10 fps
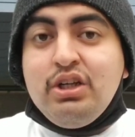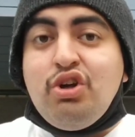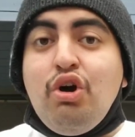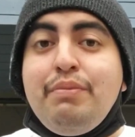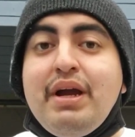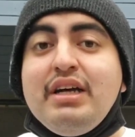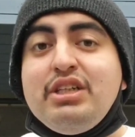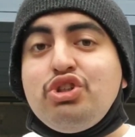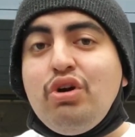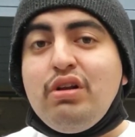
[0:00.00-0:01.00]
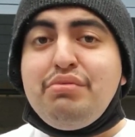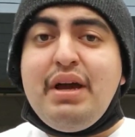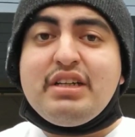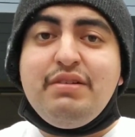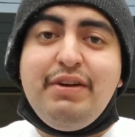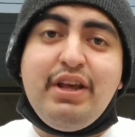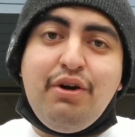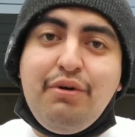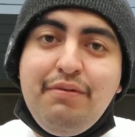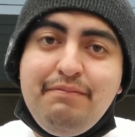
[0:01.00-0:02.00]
So, I hope you guys enjoyed this reaction video.